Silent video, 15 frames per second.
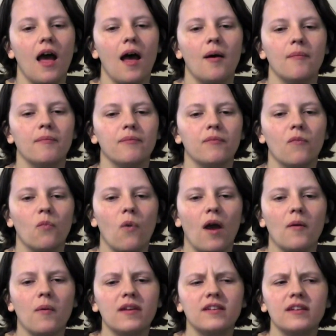
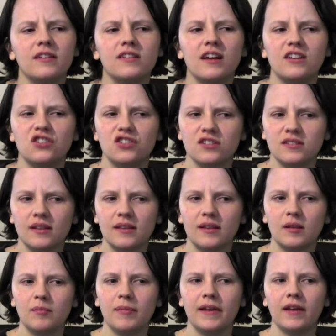I want to touch just a
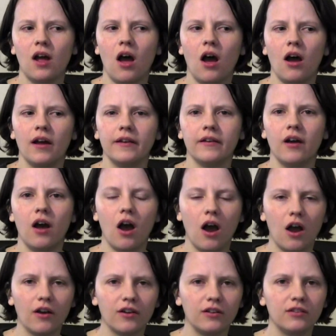little bit on
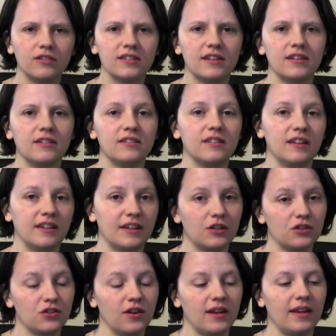oral skills and
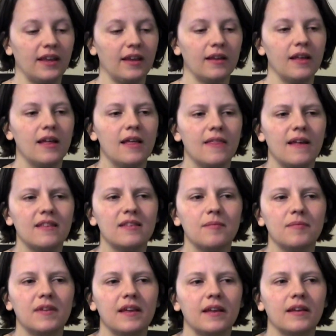ear training. That's
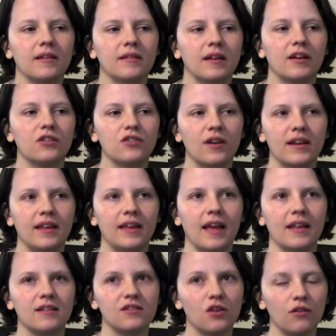something, ear training
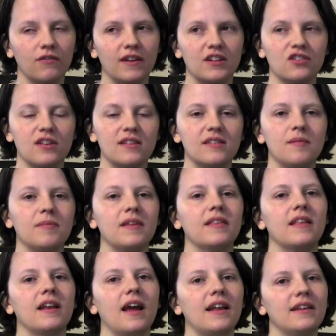and solfege, that's something
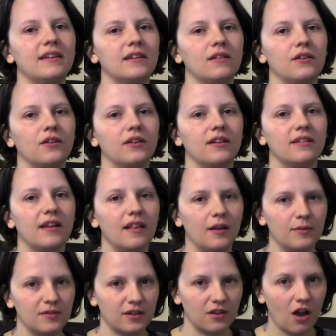that I didn't learn until
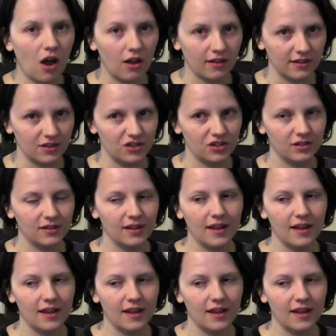I was in college.